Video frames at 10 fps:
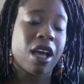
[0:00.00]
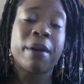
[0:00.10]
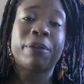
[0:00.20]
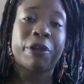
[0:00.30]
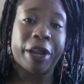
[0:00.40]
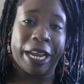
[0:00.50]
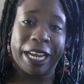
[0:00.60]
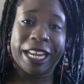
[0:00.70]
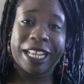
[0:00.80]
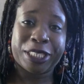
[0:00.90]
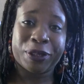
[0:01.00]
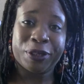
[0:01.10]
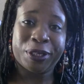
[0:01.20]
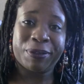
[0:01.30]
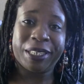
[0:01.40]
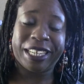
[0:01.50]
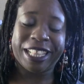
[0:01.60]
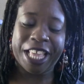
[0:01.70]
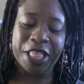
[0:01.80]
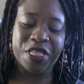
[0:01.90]
upgrade, so to speak,
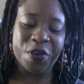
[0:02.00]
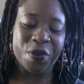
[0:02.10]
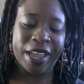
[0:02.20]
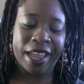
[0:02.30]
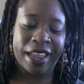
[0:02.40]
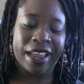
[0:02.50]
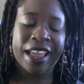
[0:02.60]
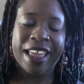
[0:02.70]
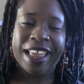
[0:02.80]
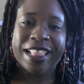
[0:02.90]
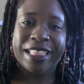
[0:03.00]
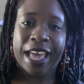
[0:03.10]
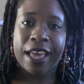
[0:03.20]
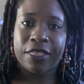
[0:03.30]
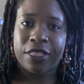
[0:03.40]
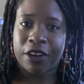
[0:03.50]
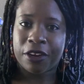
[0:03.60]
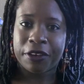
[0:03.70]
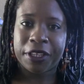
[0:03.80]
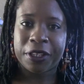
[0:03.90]
in, in the way that their
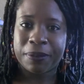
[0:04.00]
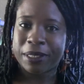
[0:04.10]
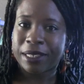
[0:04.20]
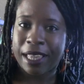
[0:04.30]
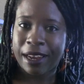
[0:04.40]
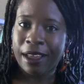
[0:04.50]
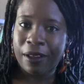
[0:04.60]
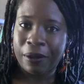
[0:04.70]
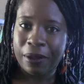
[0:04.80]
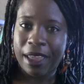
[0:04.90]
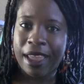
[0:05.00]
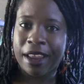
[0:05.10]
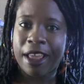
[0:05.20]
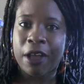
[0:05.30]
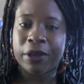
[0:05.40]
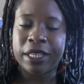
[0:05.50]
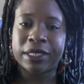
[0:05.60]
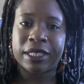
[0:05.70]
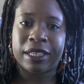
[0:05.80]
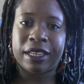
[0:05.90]
curriculum is laid out and how
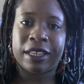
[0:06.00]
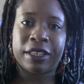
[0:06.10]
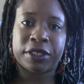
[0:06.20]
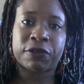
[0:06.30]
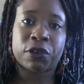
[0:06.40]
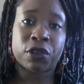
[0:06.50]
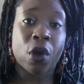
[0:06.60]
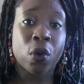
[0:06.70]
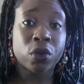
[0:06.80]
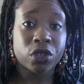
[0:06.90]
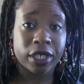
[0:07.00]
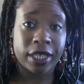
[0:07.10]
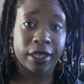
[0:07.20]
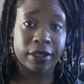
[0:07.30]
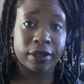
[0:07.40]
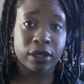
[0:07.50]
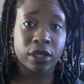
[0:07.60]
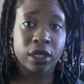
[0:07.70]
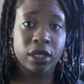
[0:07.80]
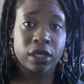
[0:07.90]
easy it is for older kids
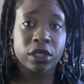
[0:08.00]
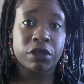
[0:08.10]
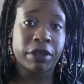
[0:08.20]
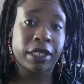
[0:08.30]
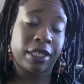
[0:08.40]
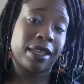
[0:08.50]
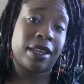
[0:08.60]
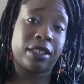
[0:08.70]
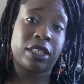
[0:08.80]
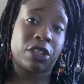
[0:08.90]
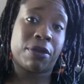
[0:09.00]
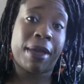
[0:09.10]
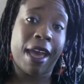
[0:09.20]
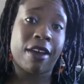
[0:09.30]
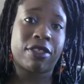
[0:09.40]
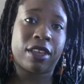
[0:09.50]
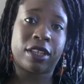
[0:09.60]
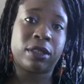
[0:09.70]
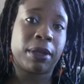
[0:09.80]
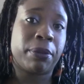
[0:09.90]
to really get into their math
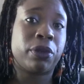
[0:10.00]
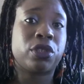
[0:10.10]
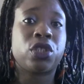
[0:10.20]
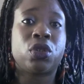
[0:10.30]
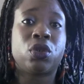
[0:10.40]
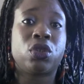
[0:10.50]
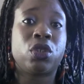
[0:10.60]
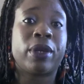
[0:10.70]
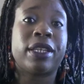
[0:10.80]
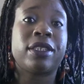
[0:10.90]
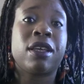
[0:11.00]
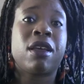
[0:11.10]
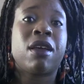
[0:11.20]
and to be able to do it